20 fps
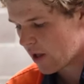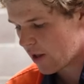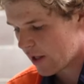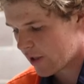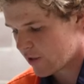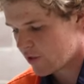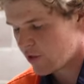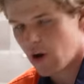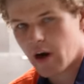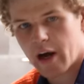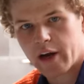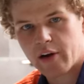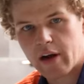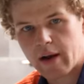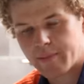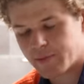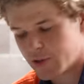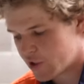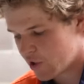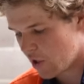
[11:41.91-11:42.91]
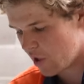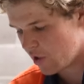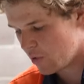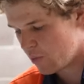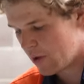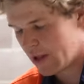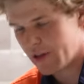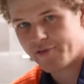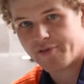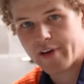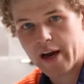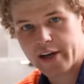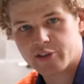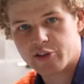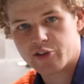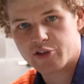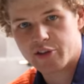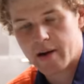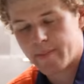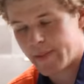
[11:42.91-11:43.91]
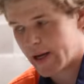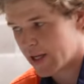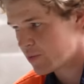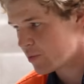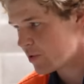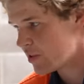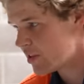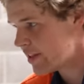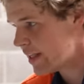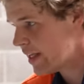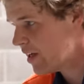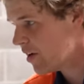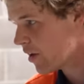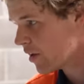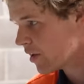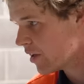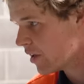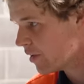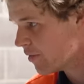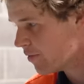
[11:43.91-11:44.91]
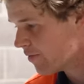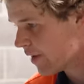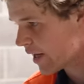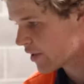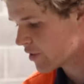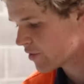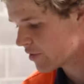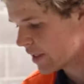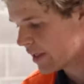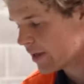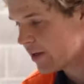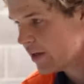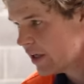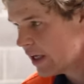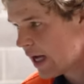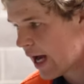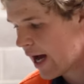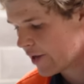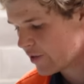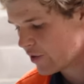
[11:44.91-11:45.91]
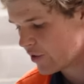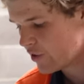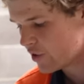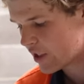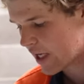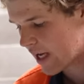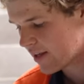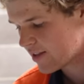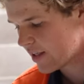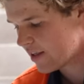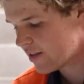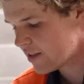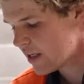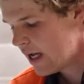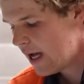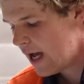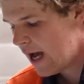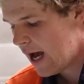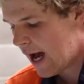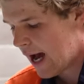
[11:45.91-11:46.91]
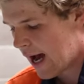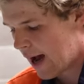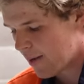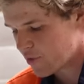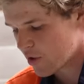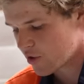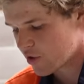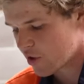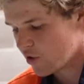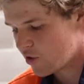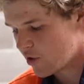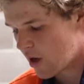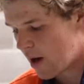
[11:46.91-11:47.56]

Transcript: like a diagram to show you where the factory tray mounts would sit on a factory uh, ute chassis. Um, so it's got